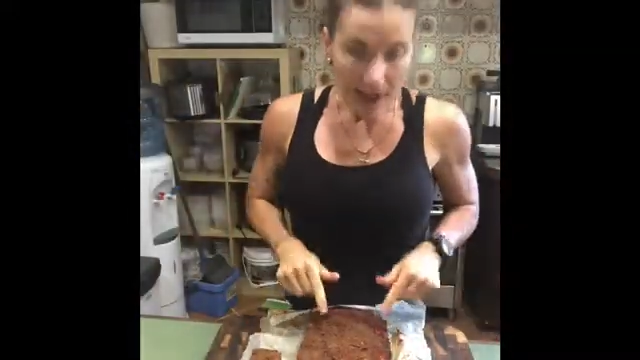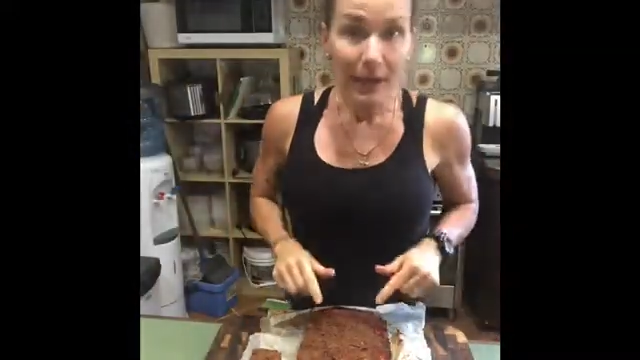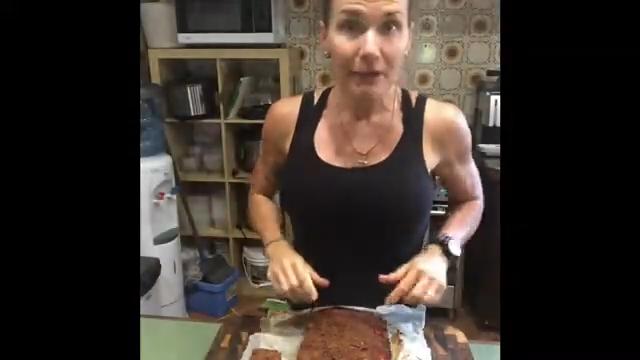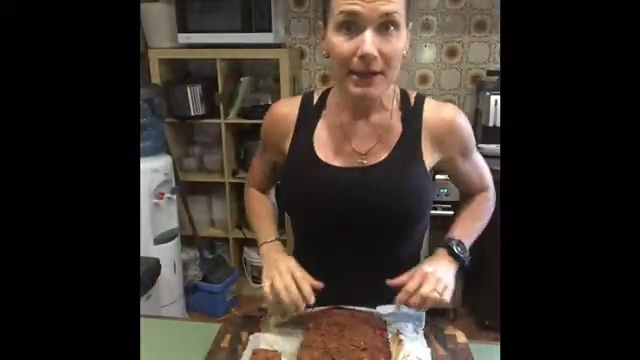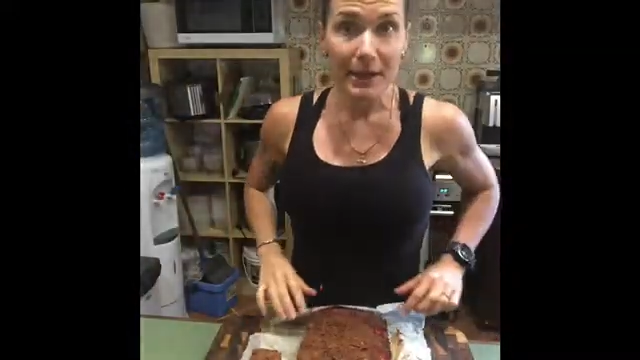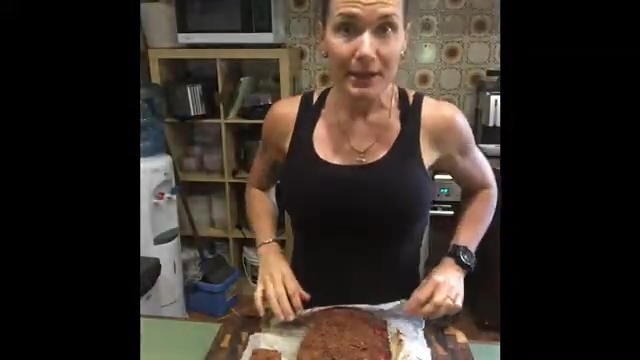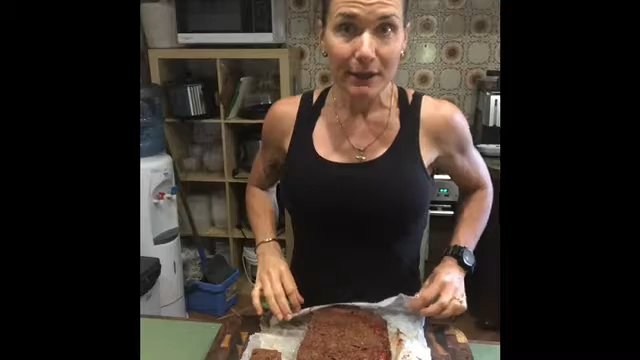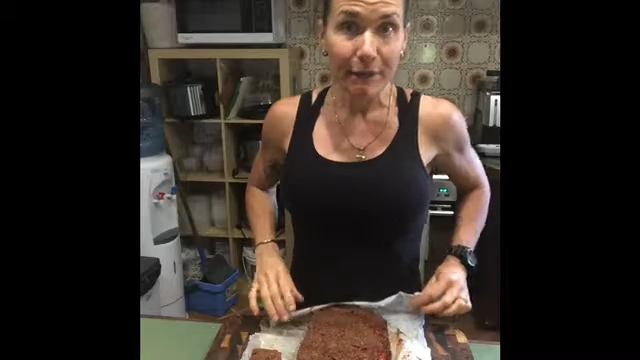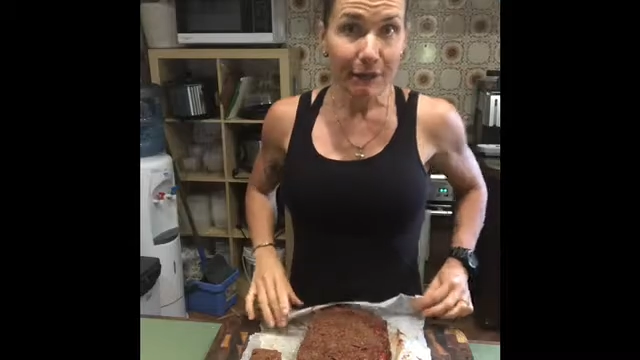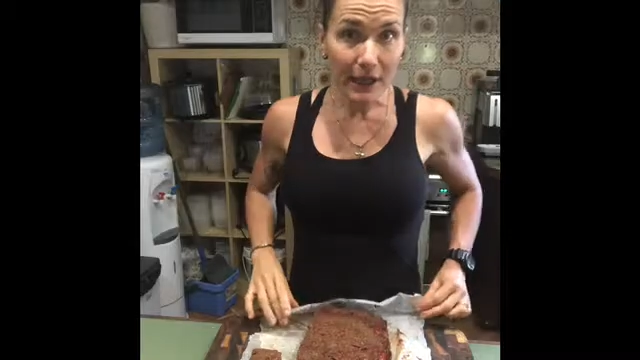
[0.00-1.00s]
here is
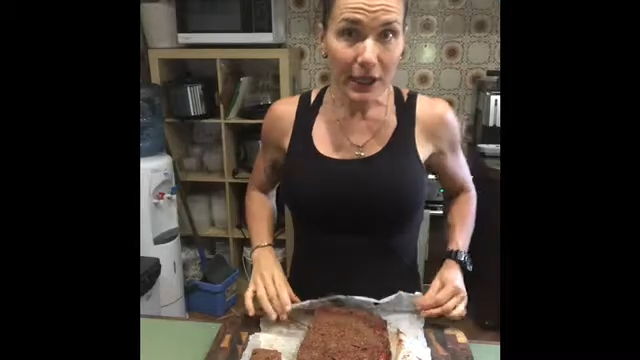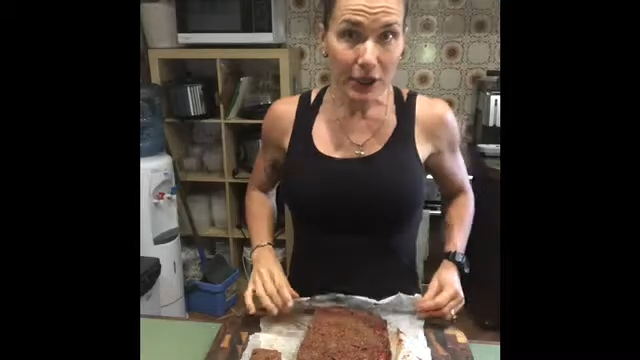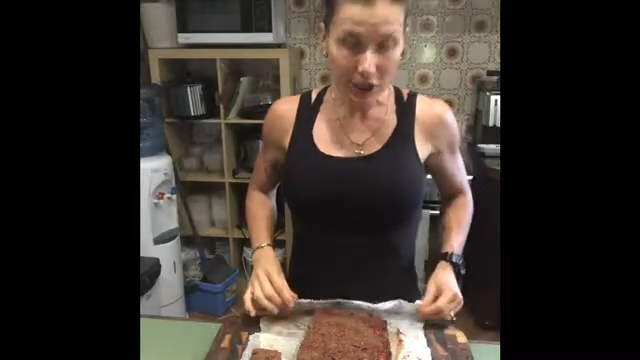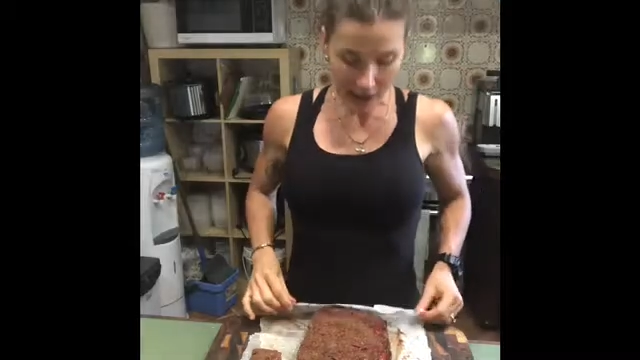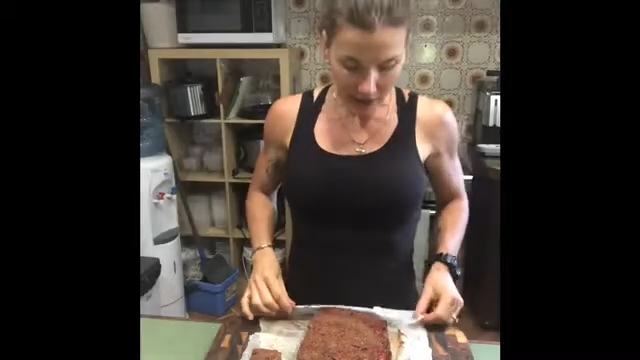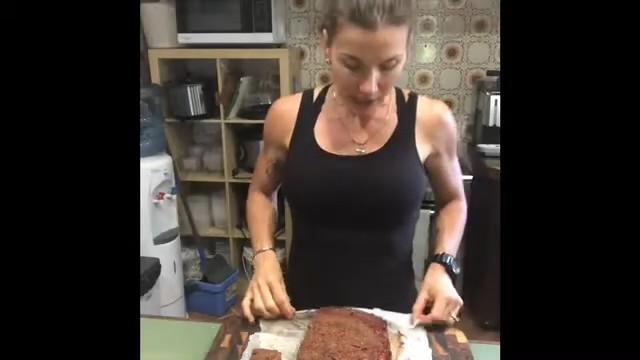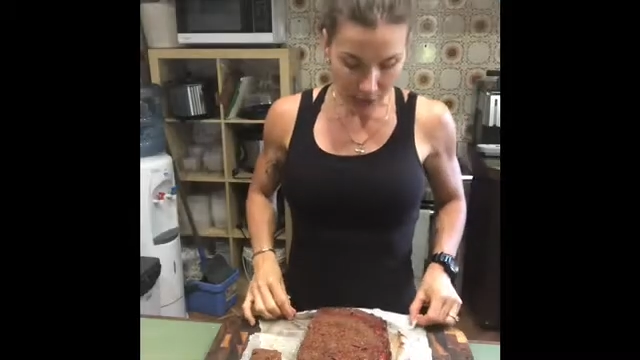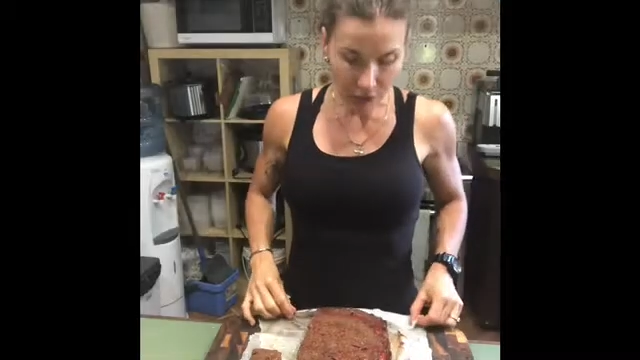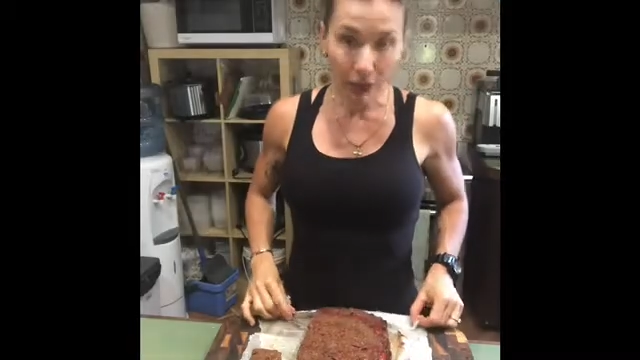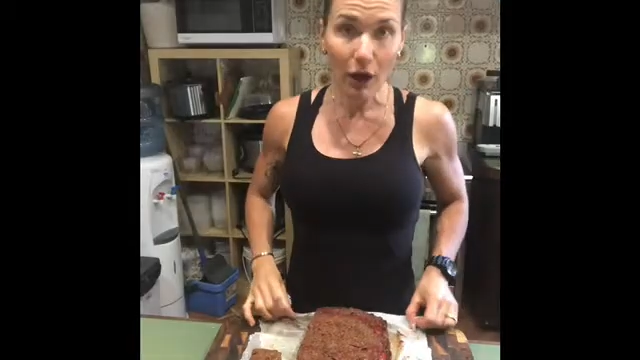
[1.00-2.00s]
the finished
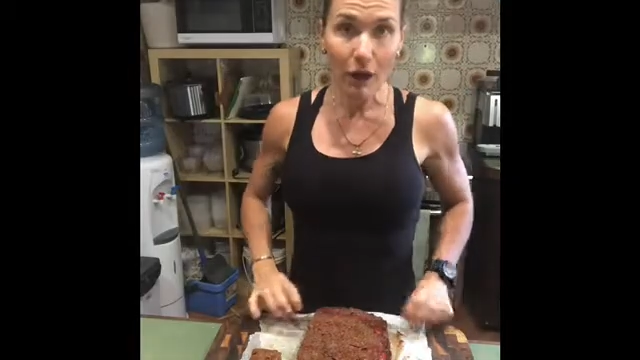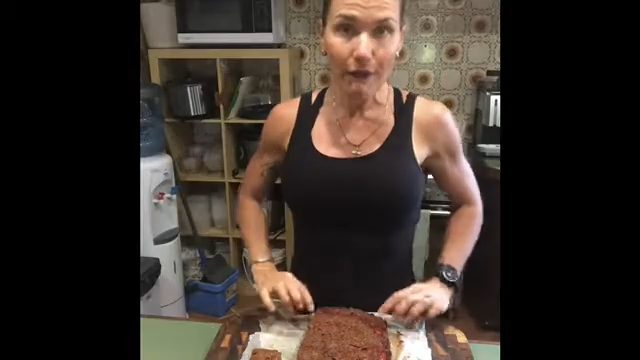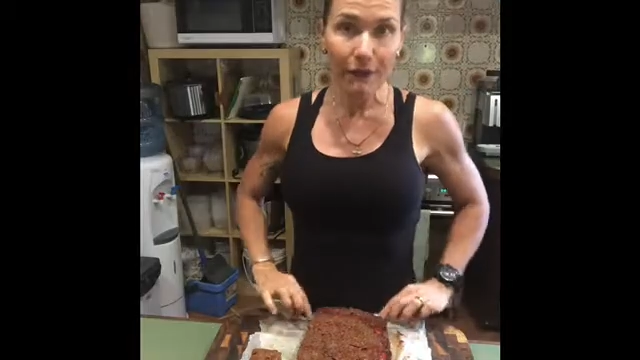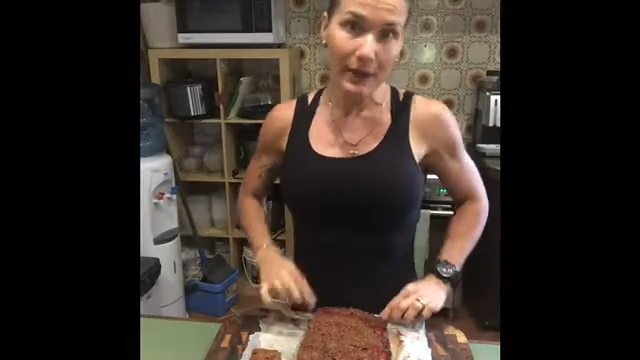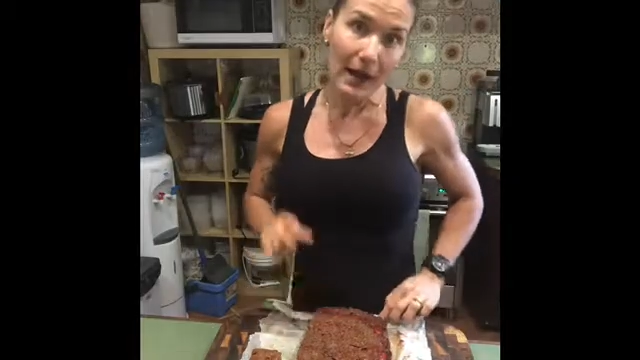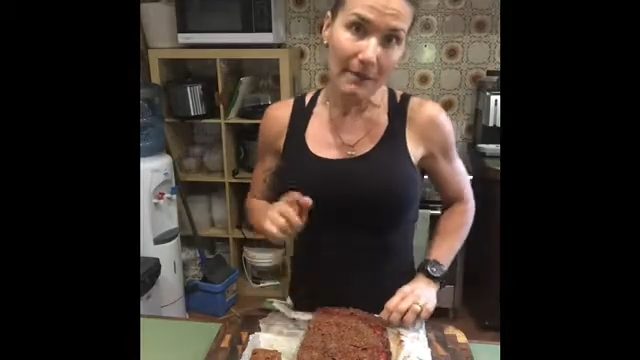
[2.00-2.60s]
lentil loaf.